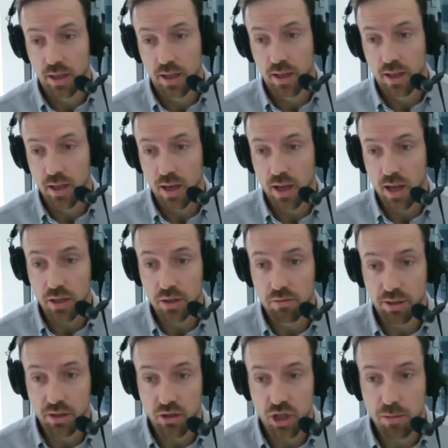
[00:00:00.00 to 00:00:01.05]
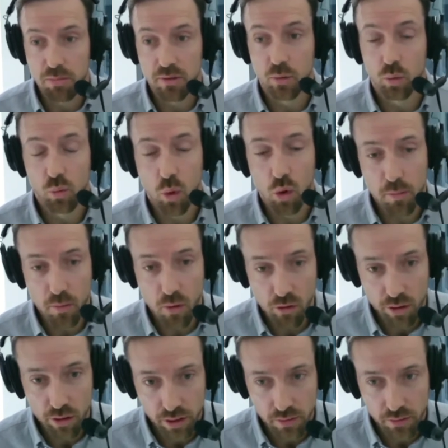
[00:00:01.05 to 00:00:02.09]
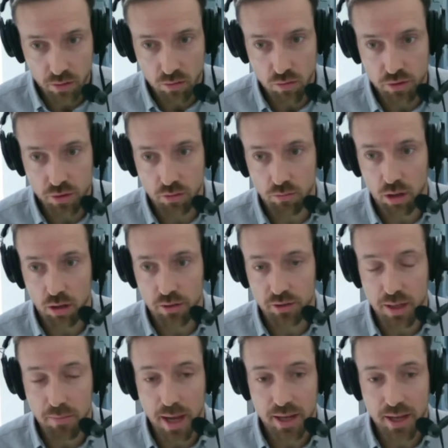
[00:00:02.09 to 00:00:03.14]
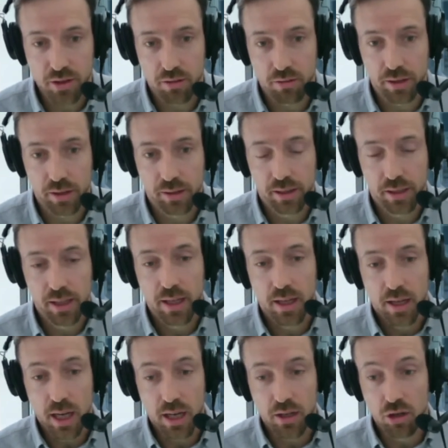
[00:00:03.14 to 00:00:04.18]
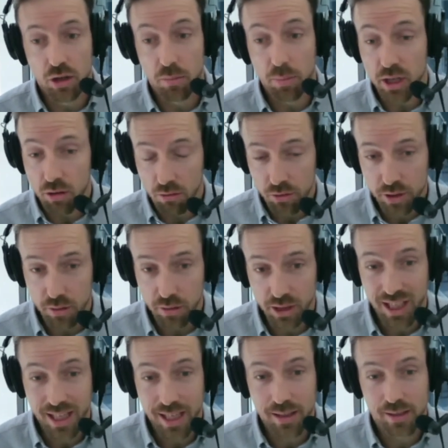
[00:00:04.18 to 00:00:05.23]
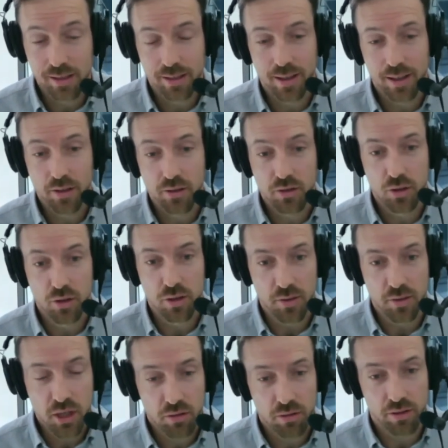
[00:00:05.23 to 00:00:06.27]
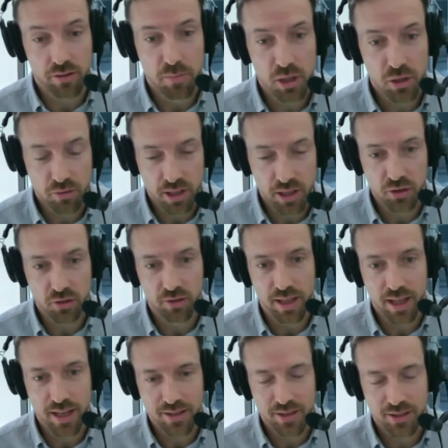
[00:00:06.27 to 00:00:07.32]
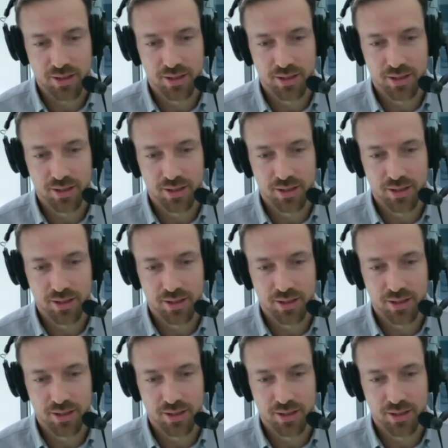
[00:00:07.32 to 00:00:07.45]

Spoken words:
your directorship of the War Memorial and, of course, your role as ambassador in Europe. And you're also a keen student of history, of military history, that is.